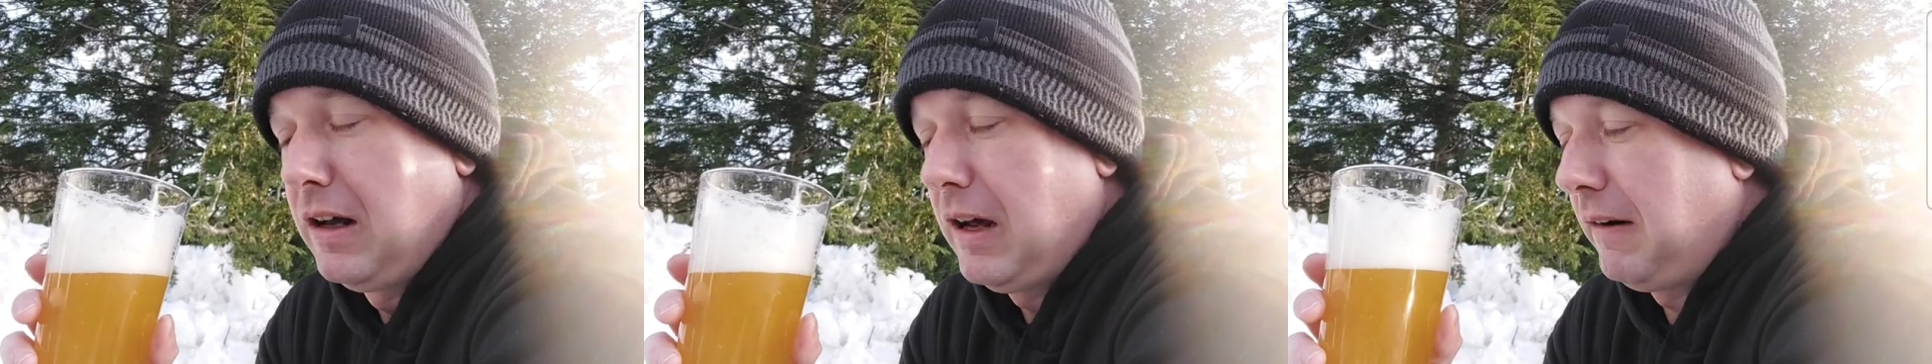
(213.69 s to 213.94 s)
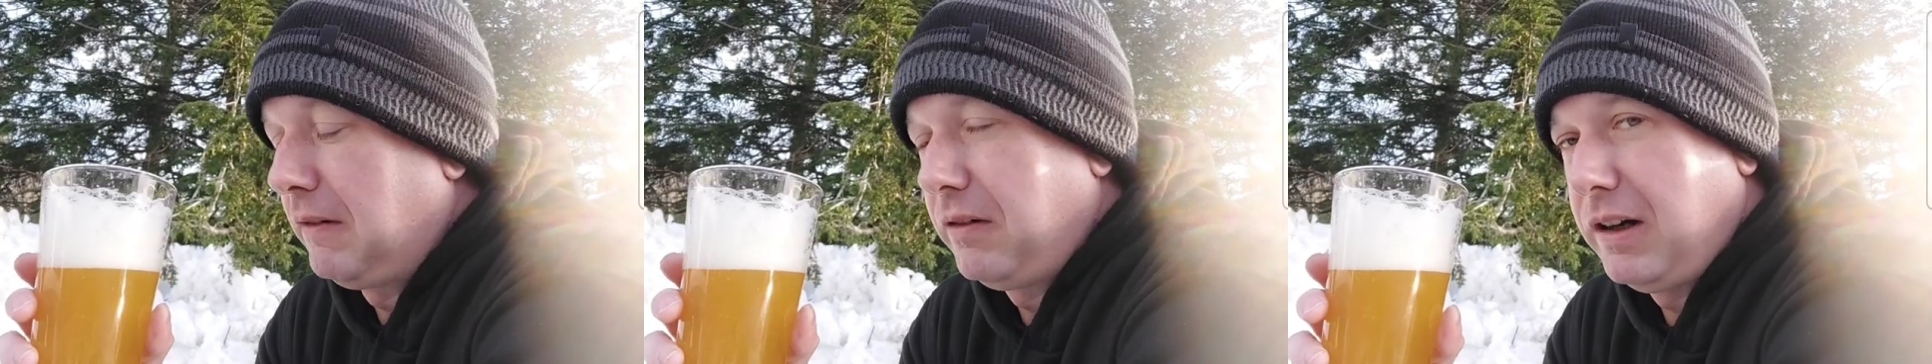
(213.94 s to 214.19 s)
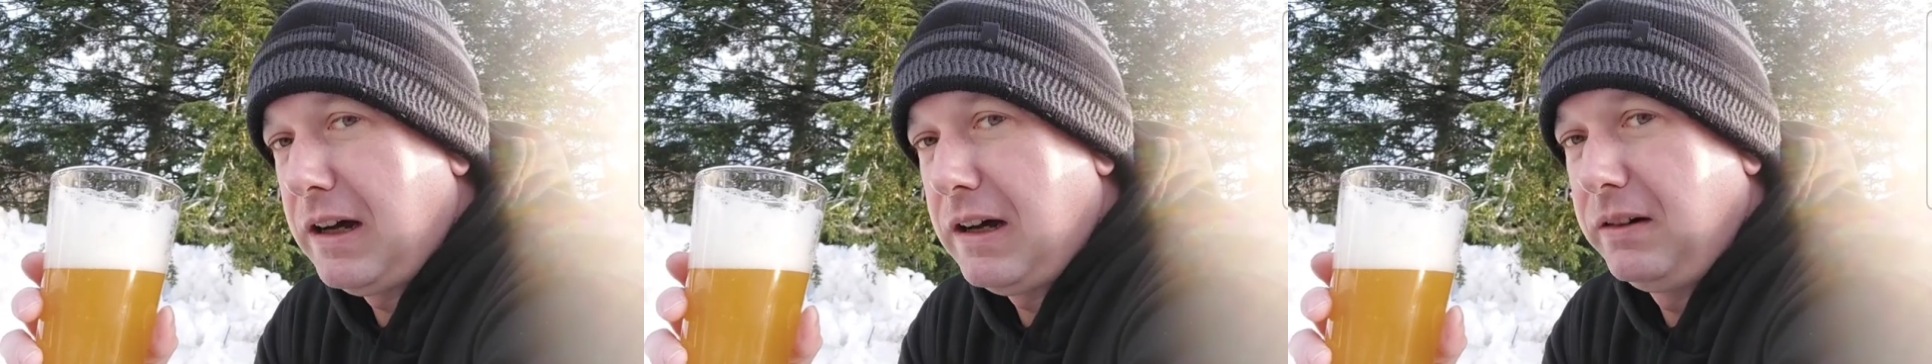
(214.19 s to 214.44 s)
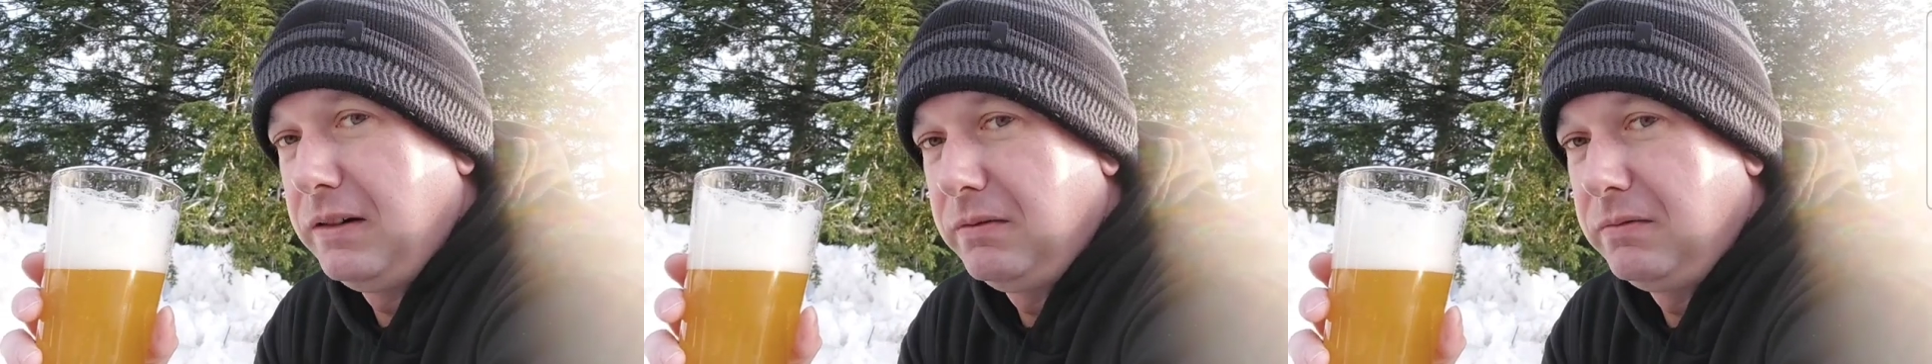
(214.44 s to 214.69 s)
I would run out
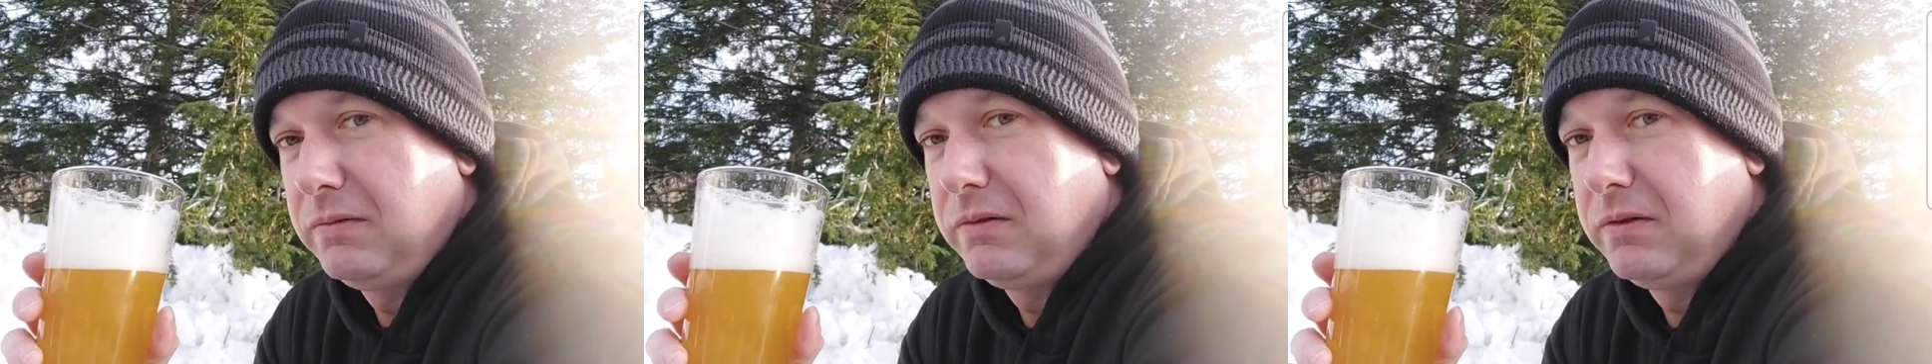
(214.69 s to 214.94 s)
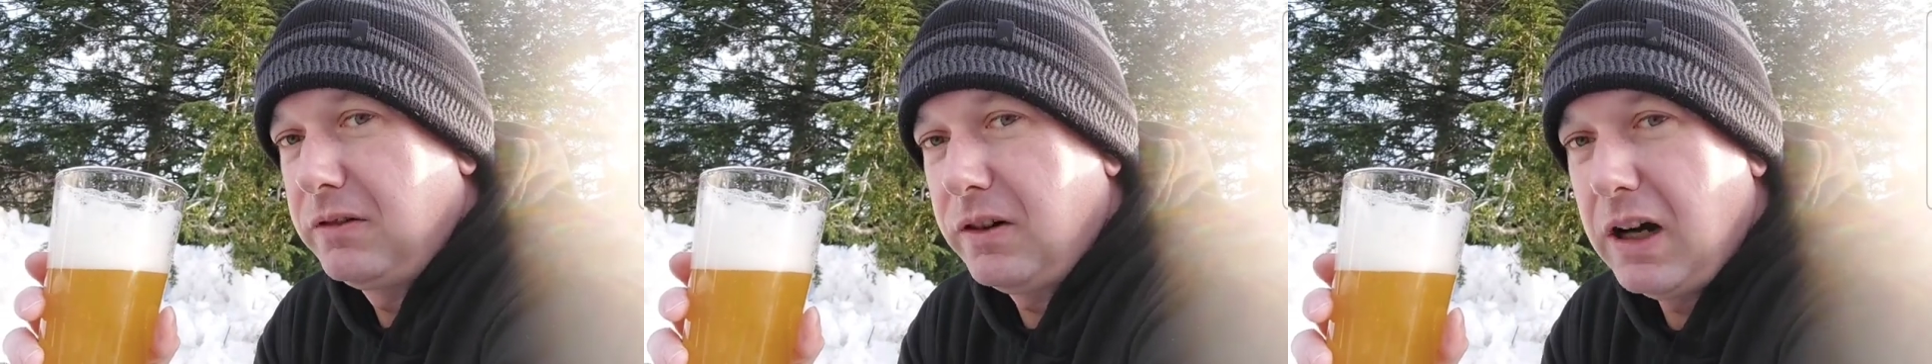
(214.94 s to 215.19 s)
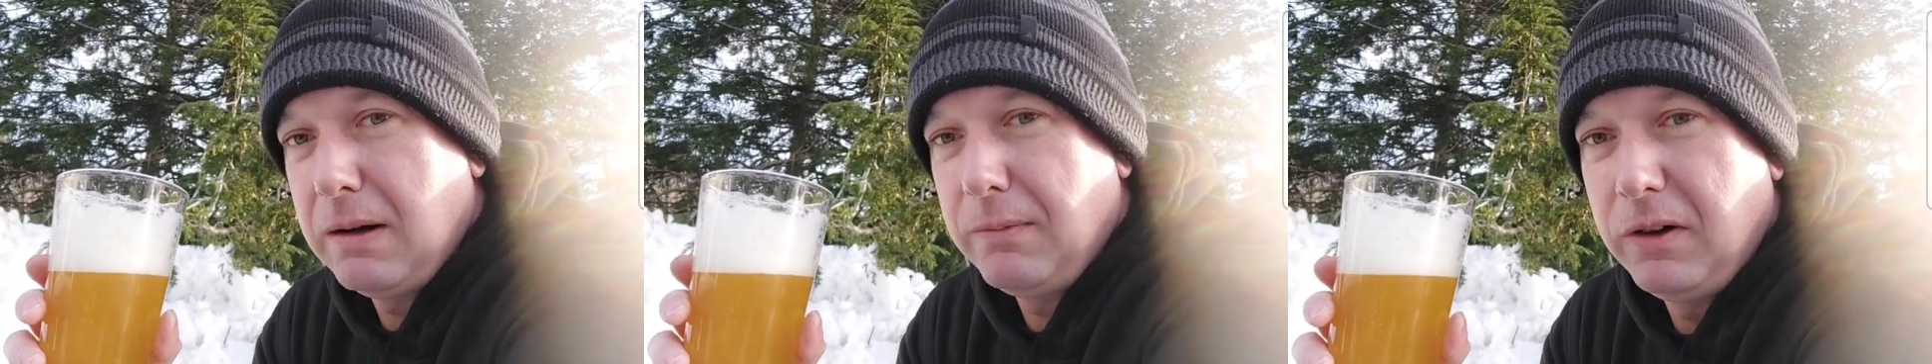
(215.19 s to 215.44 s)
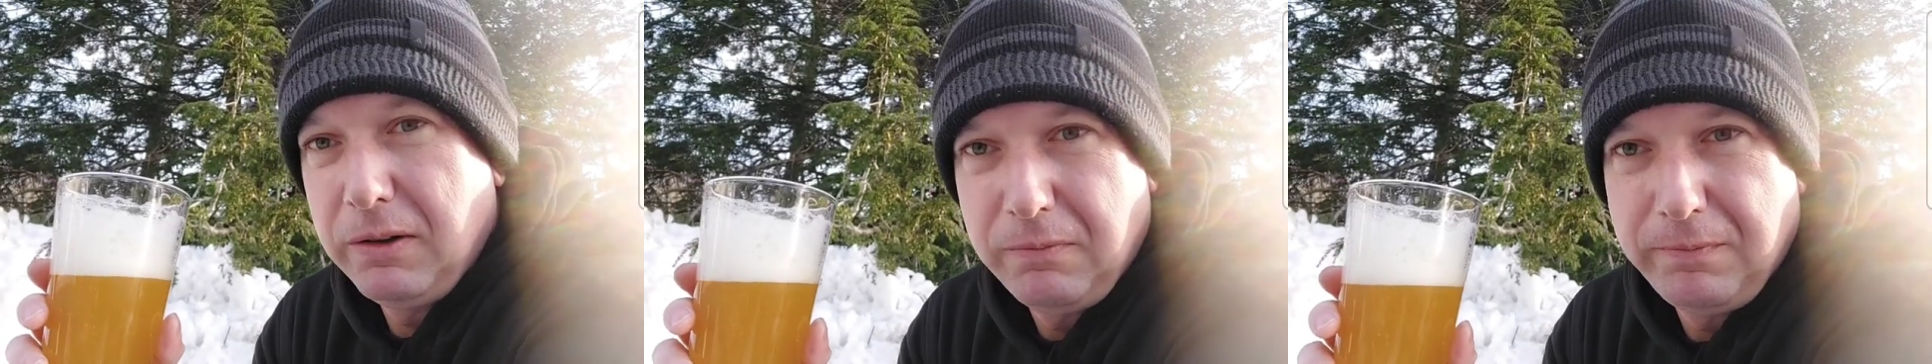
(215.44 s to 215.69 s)
and grab
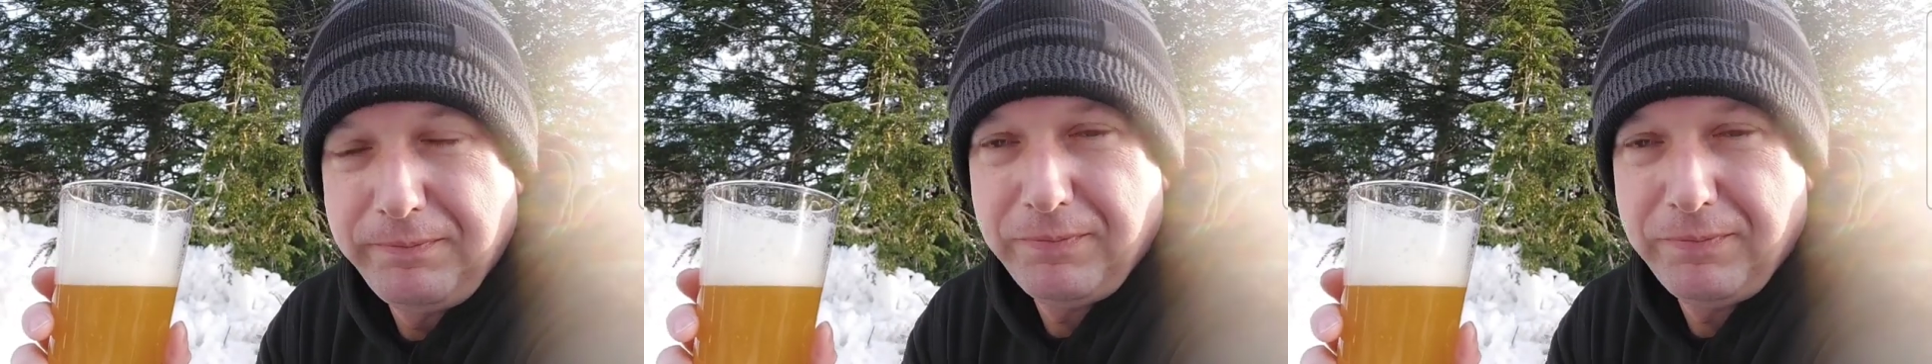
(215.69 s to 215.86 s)
one.